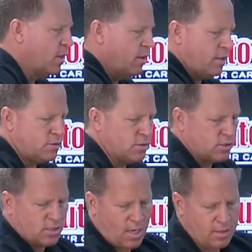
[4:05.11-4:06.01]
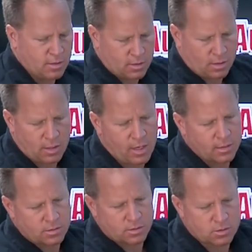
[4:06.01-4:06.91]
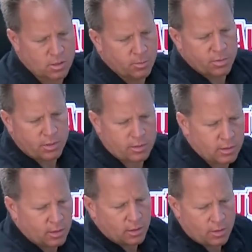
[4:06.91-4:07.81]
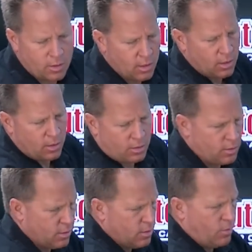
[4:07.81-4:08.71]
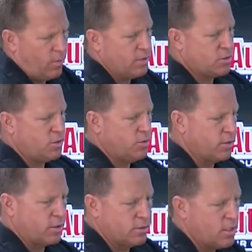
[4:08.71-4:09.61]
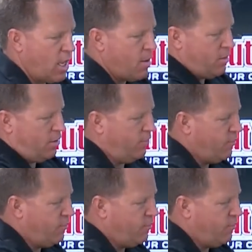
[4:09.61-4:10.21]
And that's a sign that the glass is completely residue and contaminant